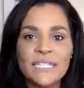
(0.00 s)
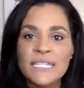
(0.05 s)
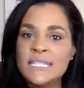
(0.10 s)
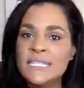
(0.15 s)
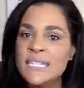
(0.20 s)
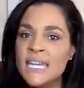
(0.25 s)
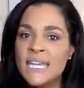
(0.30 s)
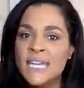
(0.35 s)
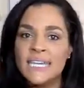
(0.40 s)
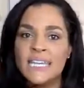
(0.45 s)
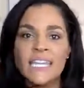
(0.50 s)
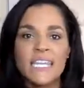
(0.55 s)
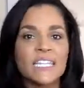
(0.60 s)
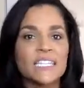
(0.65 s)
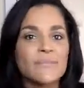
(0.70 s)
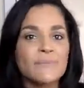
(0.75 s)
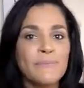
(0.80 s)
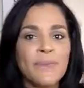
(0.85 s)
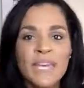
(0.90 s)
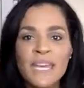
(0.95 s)
list,
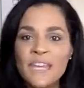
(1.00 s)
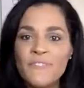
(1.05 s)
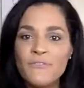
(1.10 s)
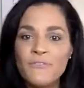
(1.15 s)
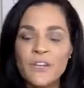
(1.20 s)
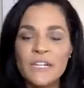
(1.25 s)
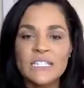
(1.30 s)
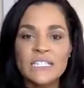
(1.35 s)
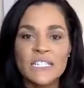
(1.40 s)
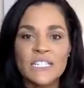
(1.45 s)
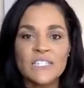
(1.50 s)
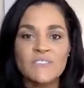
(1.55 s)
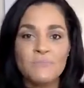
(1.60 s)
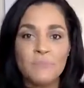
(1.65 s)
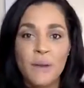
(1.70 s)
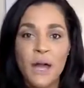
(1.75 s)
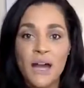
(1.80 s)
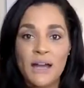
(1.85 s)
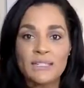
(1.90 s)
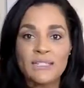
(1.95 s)
get as many friends as
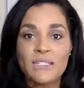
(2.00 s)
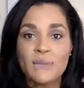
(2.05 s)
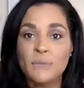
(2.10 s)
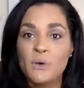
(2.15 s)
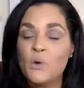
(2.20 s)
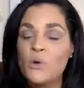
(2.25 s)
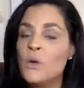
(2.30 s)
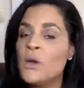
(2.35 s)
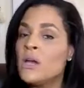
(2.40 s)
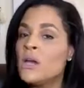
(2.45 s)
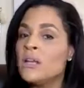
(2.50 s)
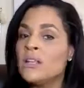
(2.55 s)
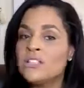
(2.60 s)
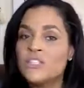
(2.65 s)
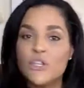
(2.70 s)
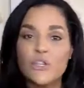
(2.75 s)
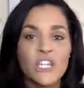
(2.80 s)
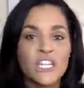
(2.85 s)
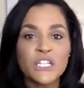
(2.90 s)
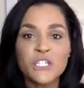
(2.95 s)
possible
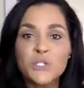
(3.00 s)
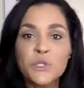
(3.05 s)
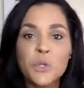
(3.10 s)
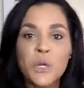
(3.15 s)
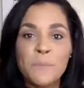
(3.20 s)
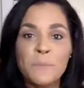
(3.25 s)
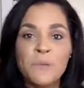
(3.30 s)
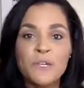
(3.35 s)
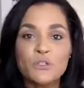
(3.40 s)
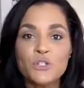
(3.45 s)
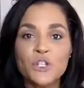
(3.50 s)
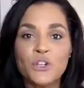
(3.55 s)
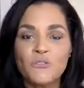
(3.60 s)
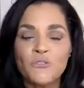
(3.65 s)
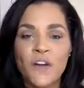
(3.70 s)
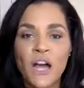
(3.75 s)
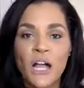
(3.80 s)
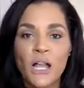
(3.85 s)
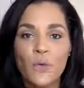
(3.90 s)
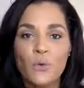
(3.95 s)
so that you could build your
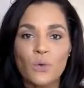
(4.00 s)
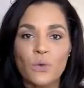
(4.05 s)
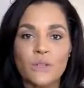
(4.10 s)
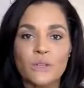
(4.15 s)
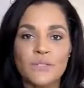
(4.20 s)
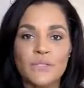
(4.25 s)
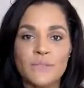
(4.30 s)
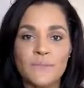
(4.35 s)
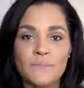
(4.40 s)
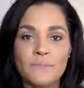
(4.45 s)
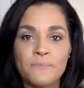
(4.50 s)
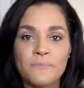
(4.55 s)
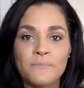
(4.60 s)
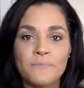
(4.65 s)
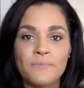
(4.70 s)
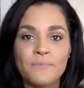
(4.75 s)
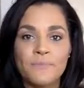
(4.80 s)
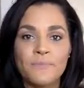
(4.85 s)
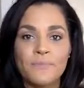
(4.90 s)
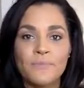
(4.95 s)
followers?
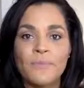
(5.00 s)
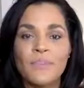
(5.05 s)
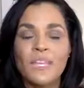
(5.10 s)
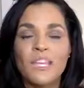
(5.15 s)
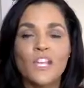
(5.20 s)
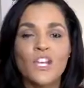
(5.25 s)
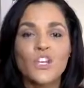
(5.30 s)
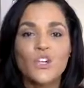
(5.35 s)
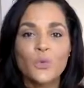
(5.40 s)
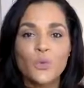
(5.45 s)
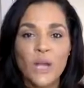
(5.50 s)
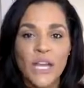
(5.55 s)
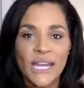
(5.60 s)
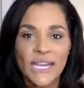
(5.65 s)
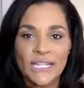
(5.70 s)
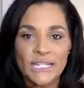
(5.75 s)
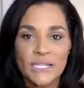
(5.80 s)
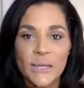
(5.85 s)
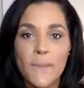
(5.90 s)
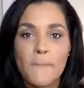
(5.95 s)

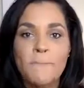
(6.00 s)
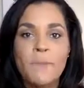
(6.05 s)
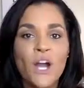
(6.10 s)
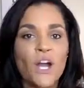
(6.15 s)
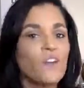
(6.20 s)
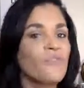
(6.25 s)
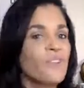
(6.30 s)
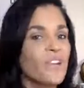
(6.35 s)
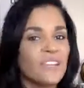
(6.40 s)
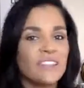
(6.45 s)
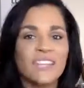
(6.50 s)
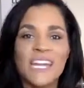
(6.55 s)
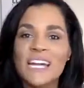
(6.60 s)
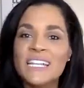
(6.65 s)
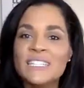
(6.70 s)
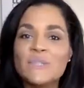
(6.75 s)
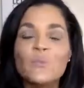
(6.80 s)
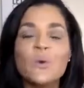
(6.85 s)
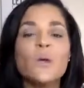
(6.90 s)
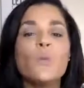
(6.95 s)
Great, perfect.
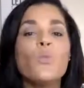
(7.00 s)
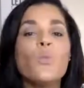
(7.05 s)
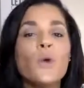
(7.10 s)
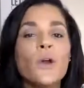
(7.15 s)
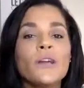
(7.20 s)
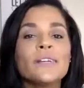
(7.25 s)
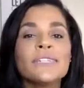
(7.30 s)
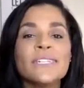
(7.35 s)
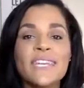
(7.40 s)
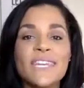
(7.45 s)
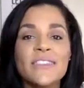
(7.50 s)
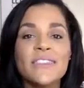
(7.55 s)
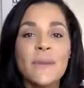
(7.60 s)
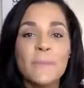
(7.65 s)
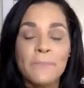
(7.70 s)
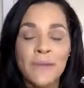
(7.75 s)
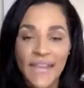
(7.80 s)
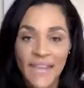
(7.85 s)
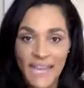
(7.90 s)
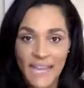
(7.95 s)
That's what worked in
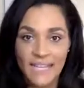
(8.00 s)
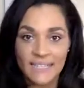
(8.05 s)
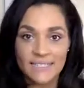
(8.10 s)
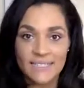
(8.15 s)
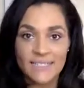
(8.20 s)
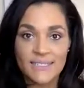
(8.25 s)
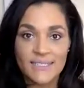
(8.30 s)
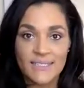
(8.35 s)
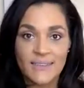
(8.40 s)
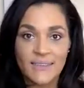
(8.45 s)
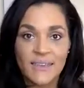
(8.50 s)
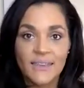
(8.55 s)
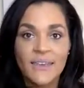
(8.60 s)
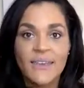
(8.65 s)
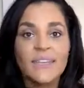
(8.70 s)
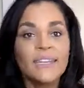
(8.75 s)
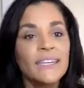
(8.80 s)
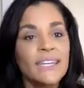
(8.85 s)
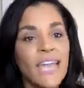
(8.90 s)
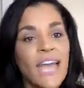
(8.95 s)
the past.
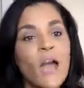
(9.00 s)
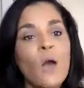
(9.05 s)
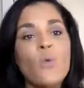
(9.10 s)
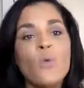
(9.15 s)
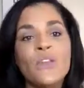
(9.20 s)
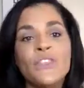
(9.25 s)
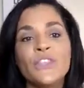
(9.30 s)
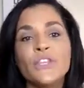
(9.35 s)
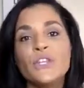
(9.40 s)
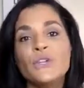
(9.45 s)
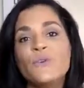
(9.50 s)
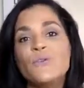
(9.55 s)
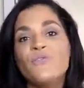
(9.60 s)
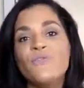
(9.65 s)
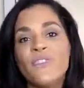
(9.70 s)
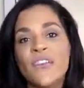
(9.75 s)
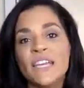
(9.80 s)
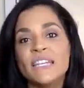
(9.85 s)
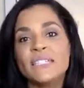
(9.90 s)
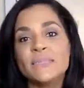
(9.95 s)
Now with the new
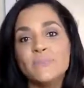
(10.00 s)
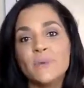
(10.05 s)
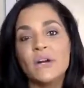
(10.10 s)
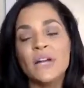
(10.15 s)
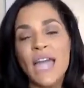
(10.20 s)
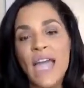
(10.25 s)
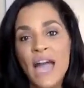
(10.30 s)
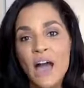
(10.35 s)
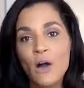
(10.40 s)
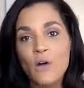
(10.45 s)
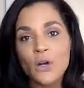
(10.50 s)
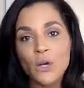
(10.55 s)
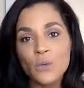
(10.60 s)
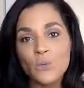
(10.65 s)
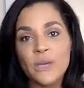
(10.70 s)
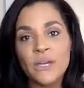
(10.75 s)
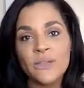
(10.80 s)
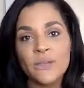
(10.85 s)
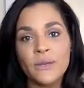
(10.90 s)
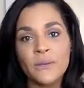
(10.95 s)
Facebook
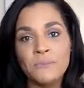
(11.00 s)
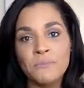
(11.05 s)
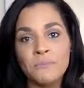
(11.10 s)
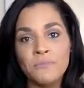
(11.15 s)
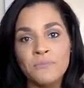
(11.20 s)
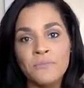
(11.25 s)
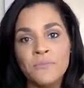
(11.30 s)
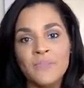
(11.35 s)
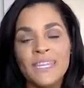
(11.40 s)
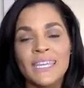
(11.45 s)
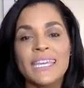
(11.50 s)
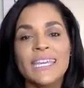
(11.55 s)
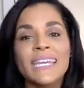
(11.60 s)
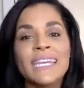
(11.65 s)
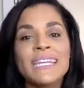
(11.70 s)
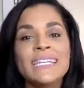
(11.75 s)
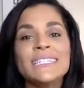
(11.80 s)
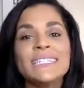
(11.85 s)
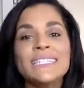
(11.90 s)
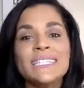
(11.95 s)
algorithm,
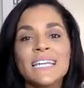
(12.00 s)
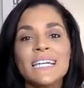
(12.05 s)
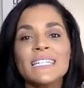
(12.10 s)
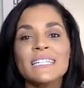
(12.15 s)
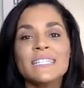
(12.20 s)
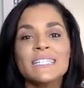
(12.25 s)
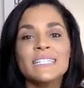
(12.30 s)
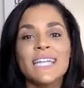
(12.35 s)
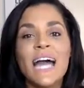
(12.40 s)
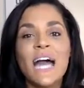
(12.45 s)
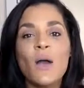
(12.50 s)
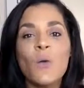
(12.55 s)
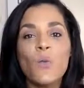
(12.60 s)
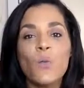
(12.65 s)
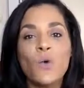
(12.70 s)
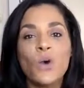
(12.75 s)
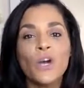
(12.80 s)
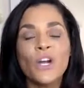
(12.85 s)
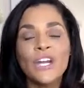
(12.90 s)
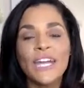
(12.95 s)
it does not
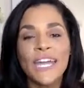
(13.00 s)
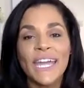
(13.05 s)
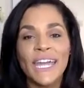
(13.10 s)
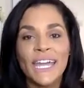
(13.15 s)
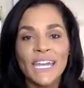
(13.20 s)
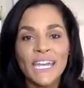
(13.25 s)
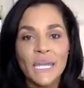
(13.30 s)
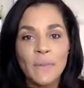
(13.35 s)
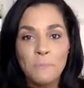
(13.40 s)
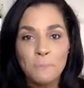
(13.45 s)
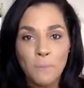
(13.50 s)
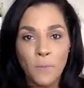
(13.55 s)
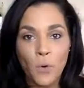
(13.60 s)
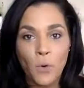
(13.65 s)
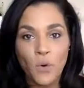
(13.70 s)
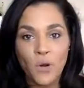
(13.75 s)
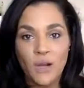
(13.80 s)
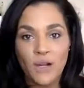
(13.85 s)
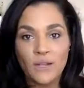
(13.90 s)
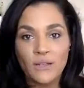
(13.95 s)
work
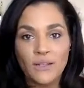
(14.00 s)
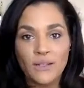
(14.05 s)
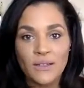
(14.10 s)
anymore.